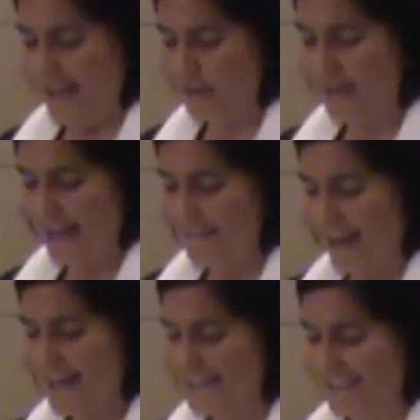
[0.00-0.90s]
and we have
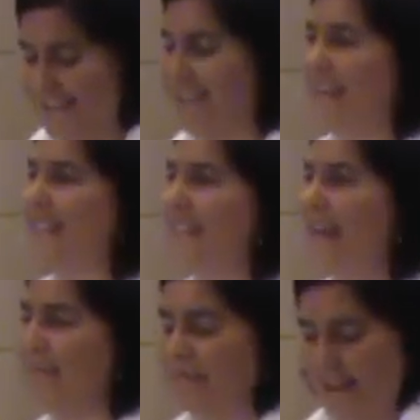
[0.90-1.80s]
access to that
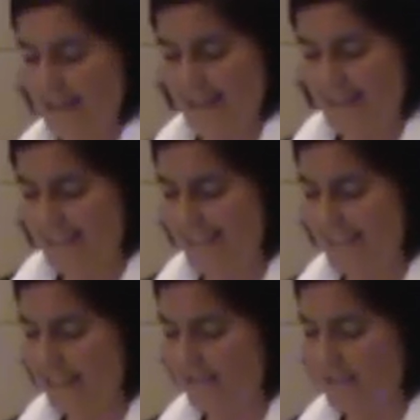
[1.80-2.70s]
same faith as a
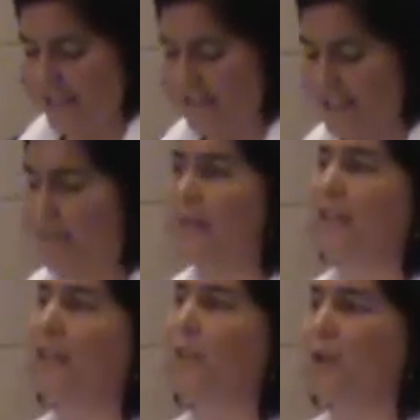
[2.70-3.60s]
gift of the
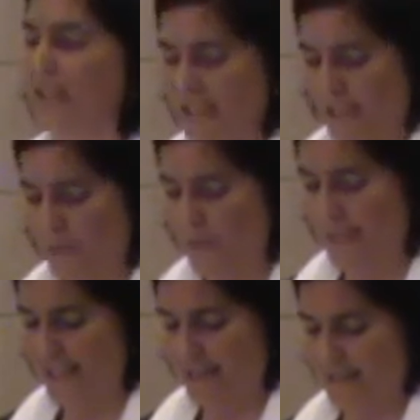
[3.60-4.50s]
Spirit working
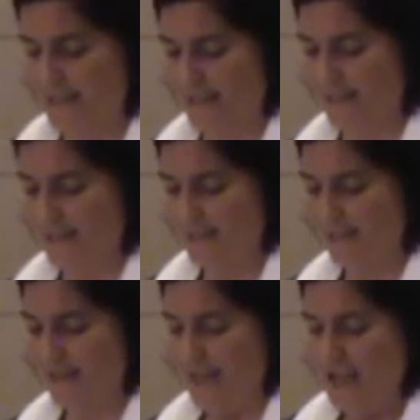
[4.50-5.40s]
within us.
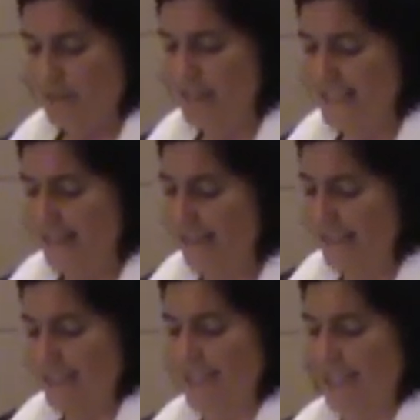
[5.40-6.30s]

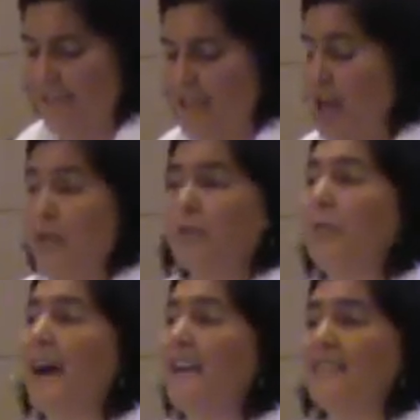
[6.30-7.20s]
Receiving this gift
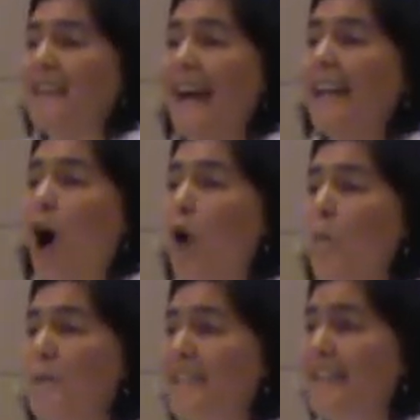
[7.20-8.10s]
requires an
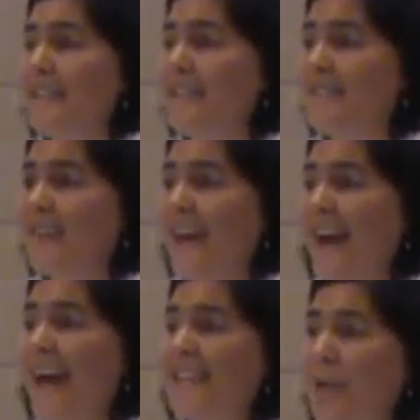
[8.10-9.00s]
openness
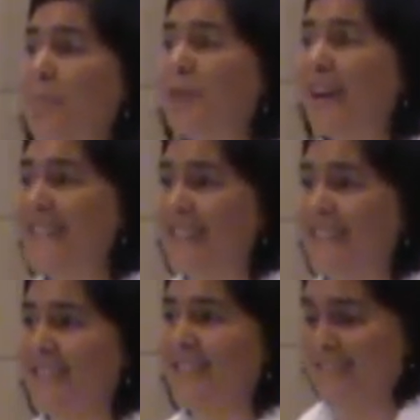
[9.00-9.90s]
and a
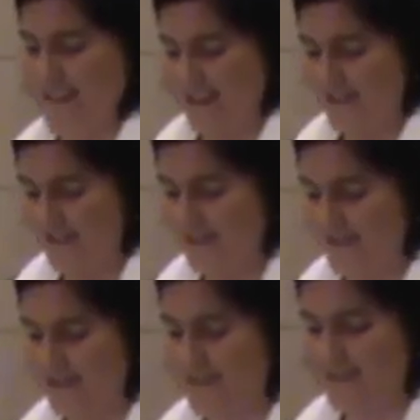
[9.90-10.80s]
presentness.